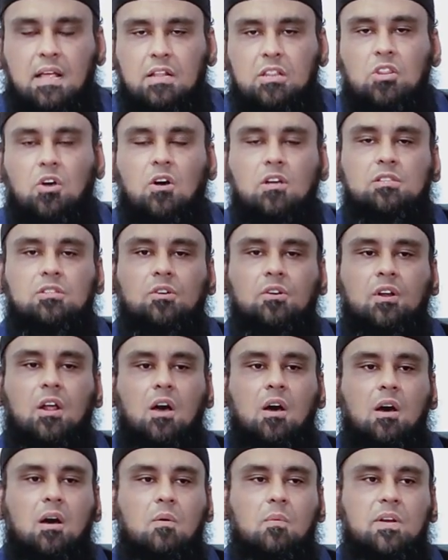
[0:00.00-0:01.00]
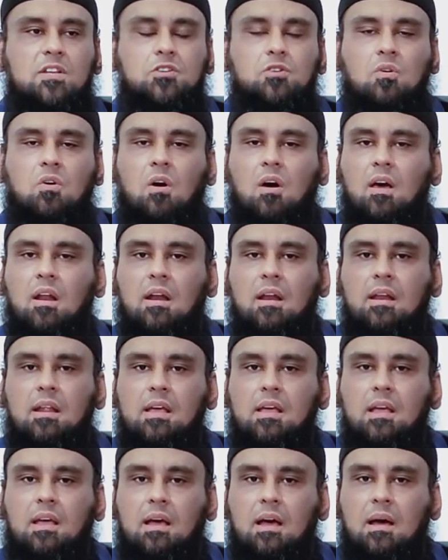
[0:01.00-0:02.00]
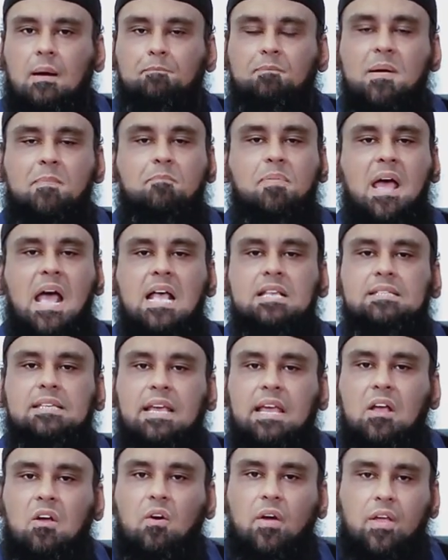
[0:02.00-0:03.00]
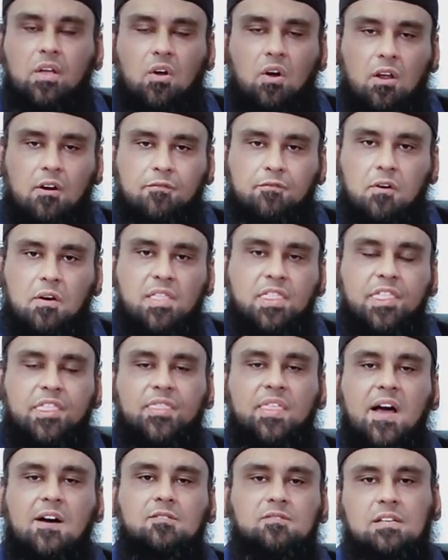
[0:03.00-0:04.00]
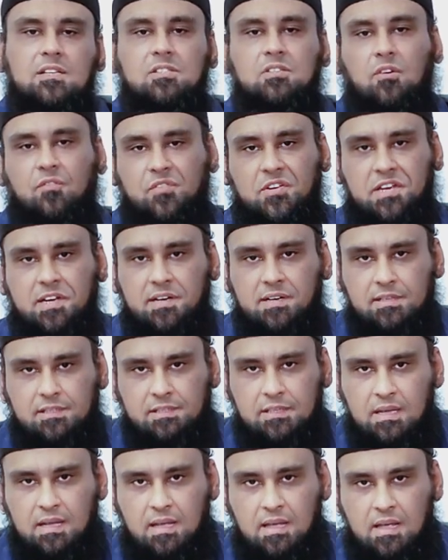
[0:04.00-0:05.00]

those, you know, what you call papacy going on for thousands of years.